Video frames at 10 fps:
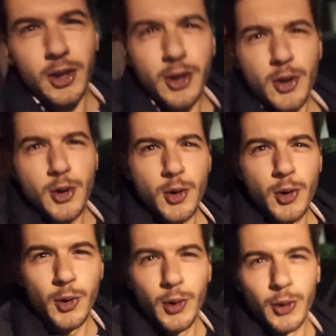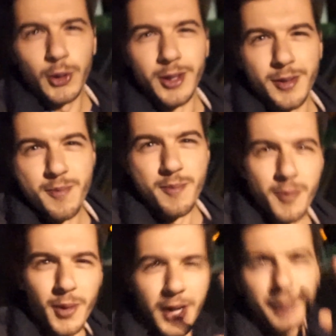Good
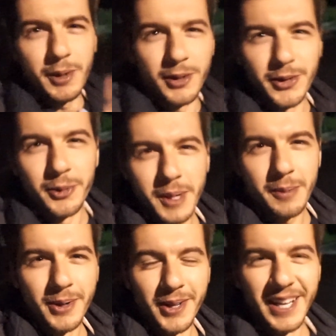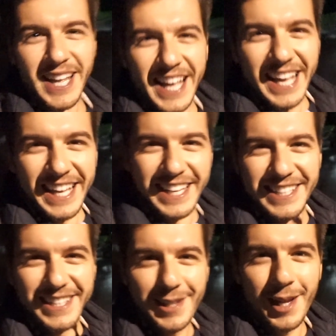morning, beautiful people. It
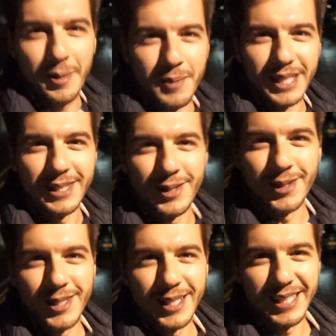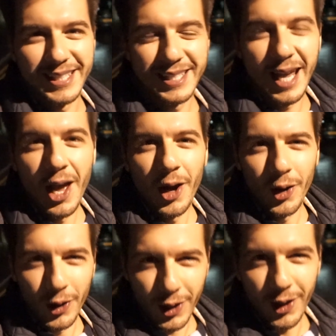is 10 minutes to 6
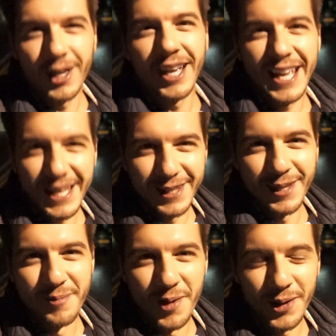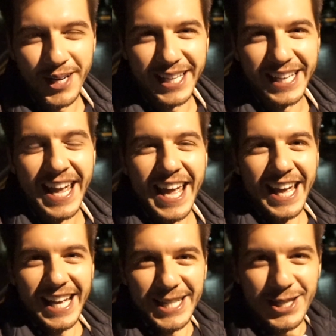o'clock in the morning.
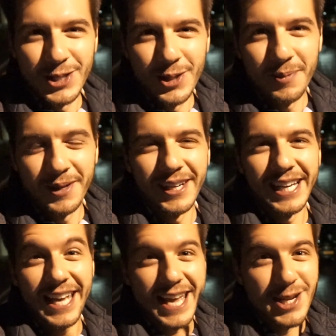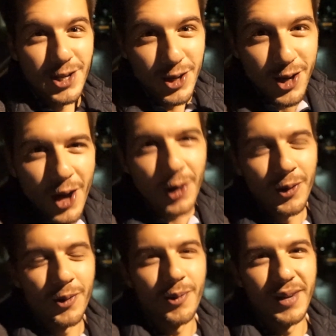It's super early, and you know
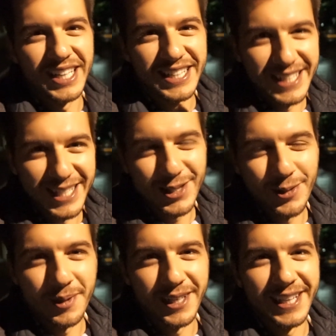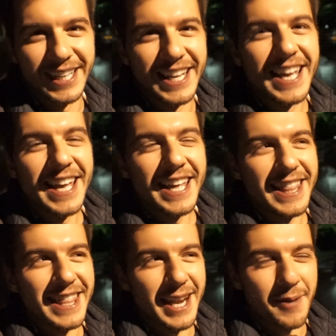when it's this super early
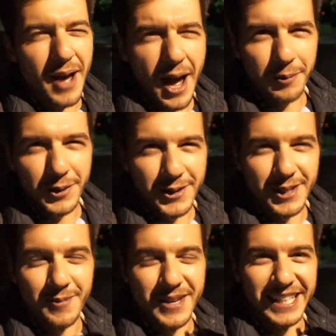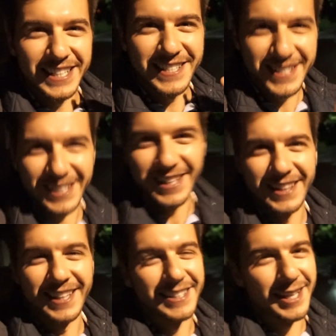that I'm up to some exciting
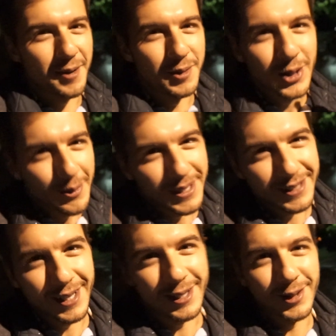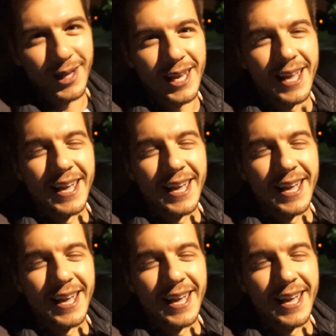things, and I'm super excited today